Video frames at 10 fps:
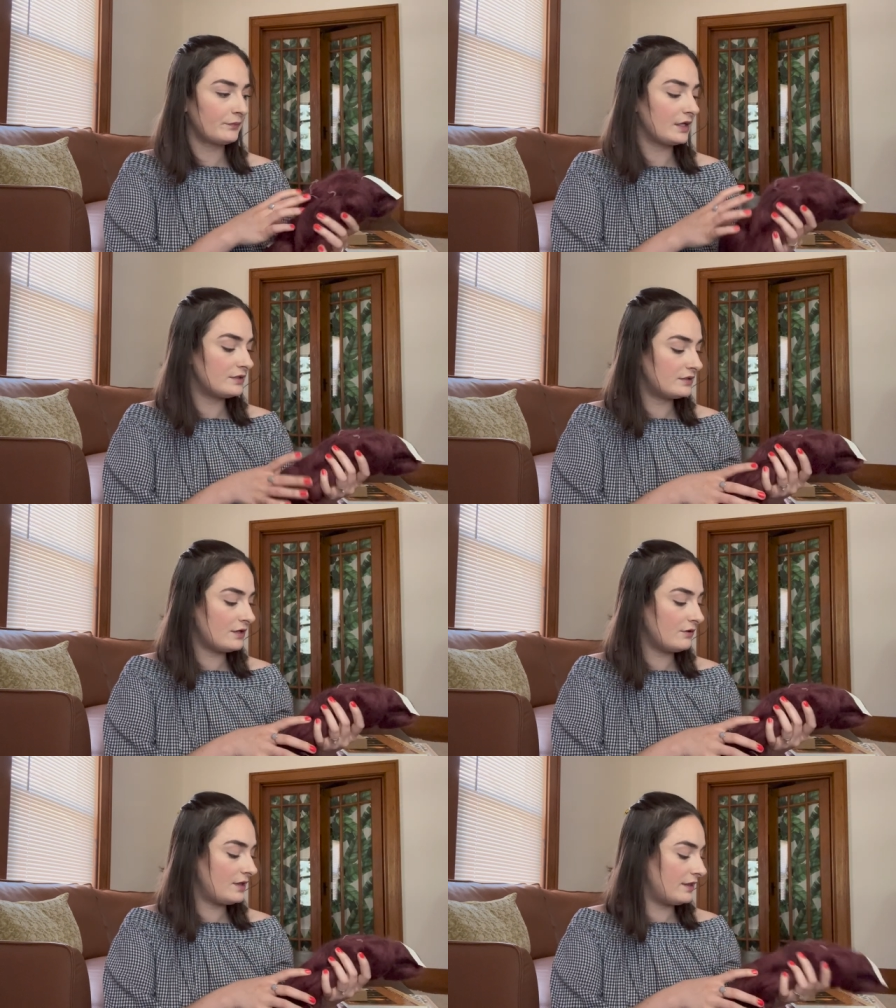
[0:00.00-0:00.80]

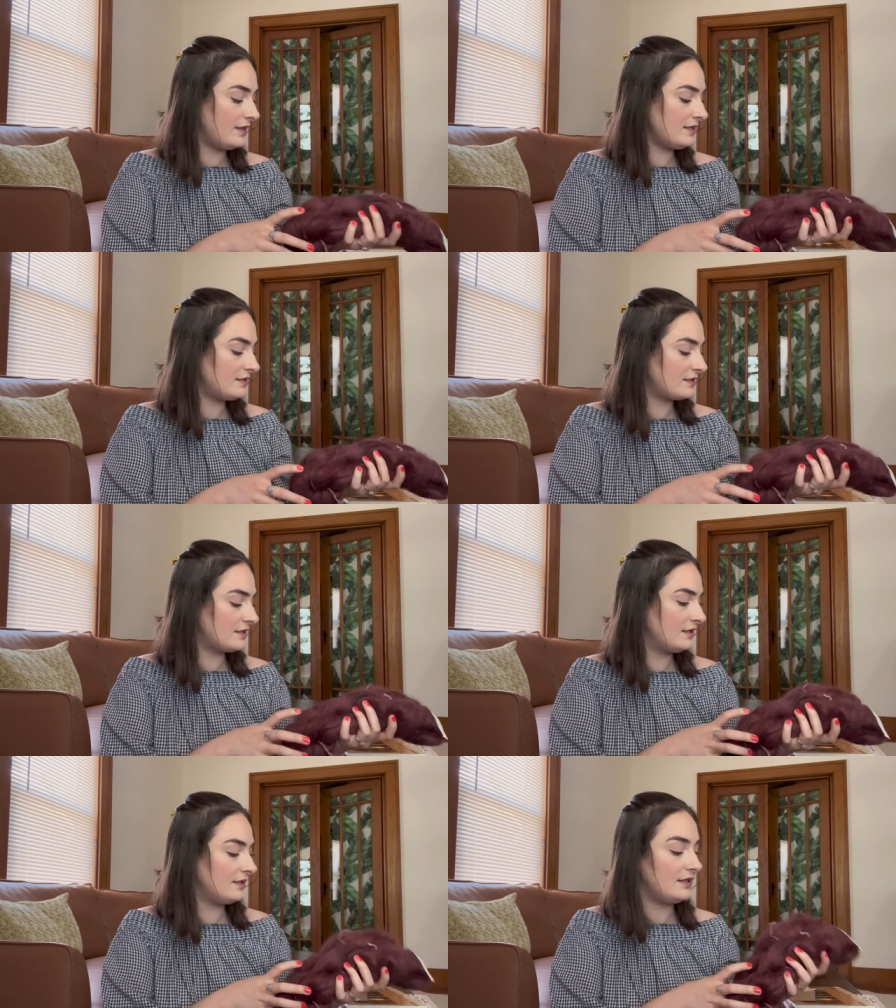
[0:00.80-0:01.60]
So this
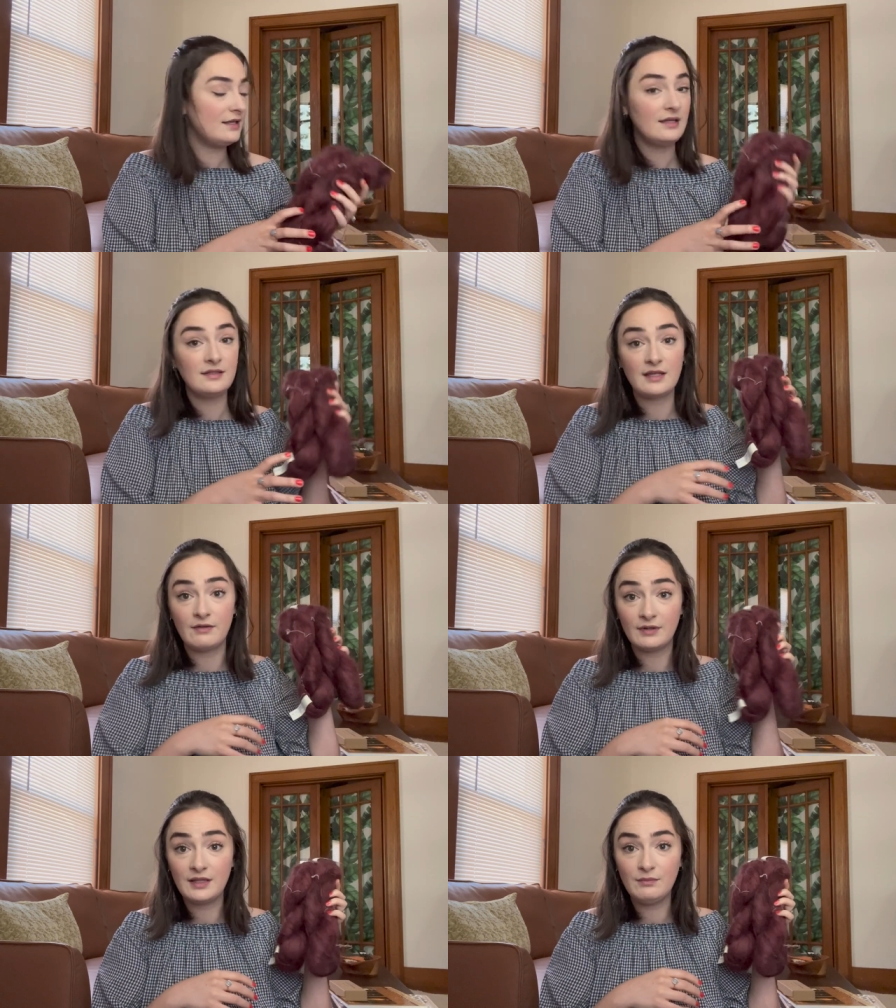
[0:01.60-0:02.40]
is a
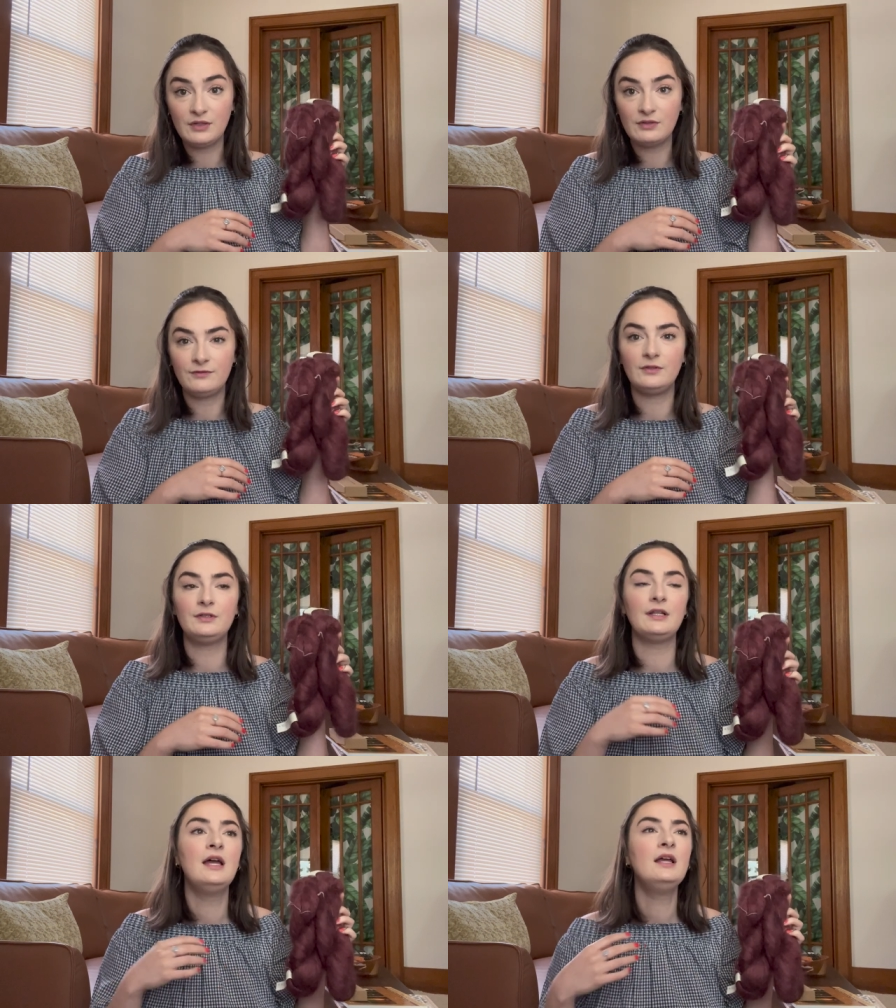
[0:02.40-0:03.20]
really
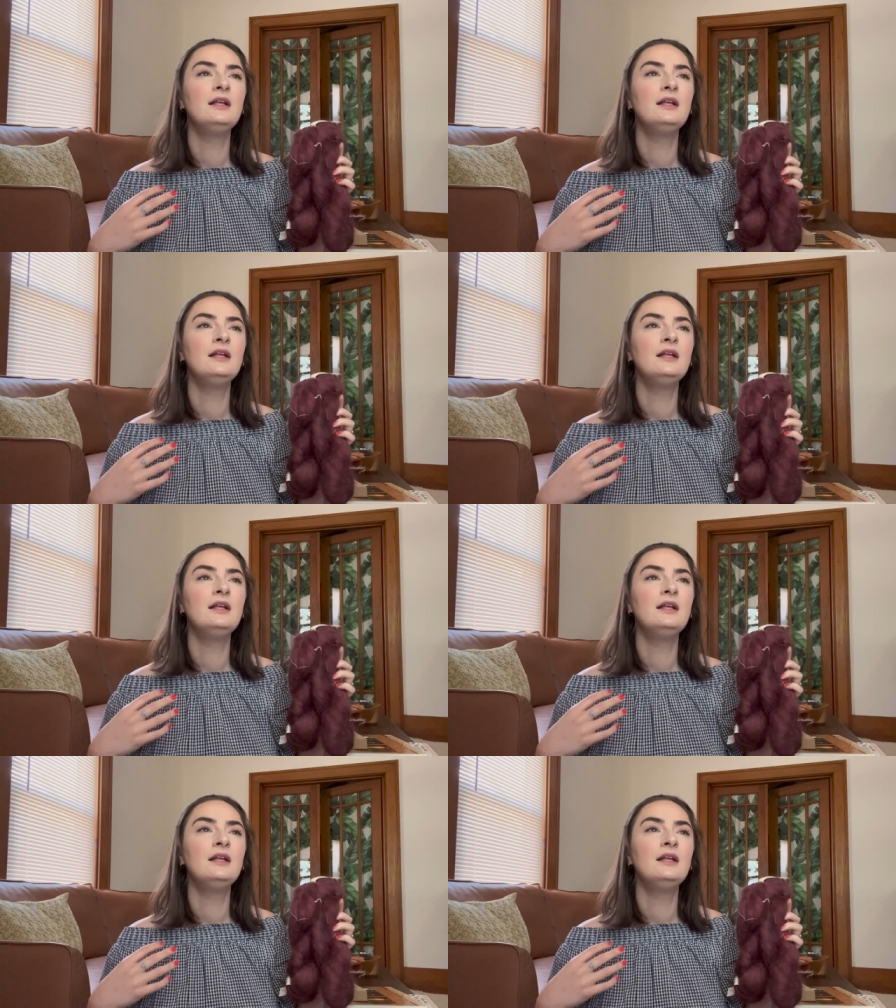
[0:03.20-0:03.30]
beautiful,